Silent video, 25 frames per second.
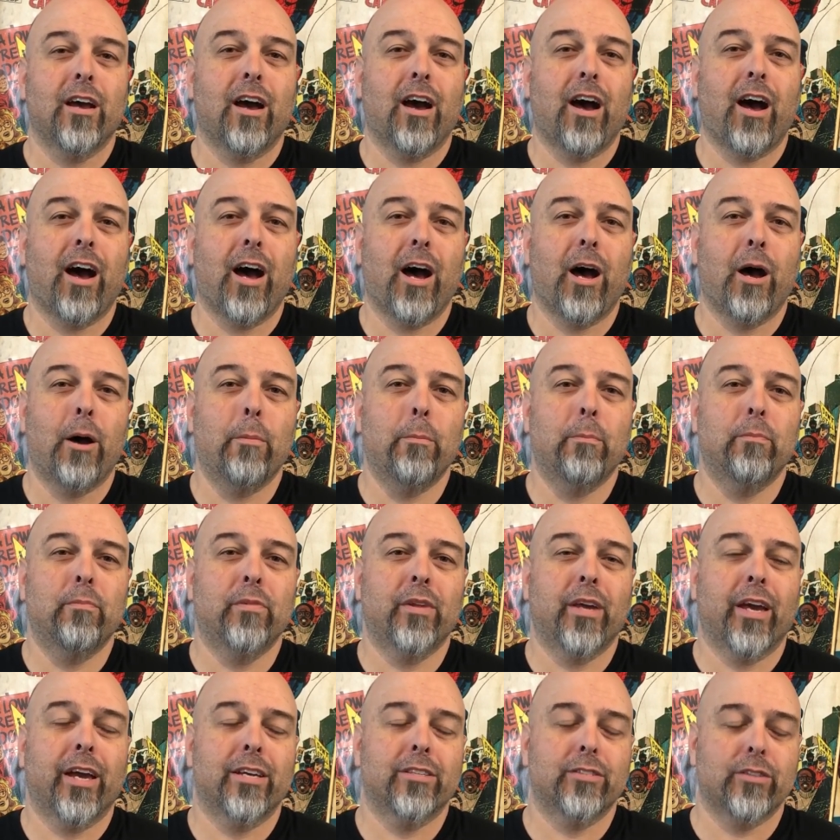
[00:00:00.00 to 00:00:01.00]

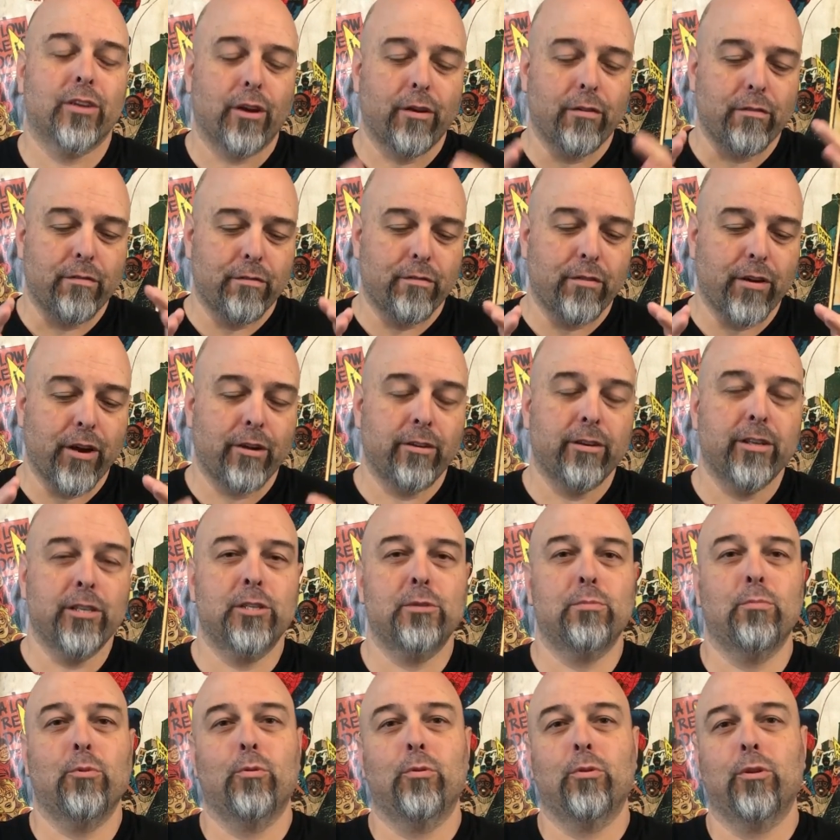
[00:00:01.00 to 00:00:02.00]
So very
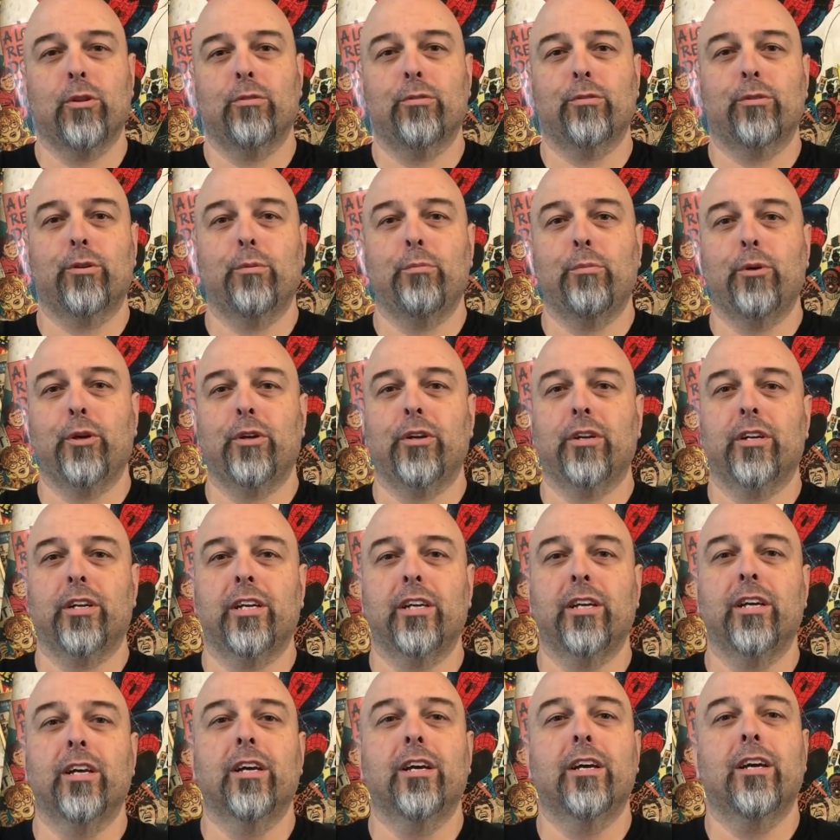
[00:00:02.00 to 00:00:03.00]
small little community.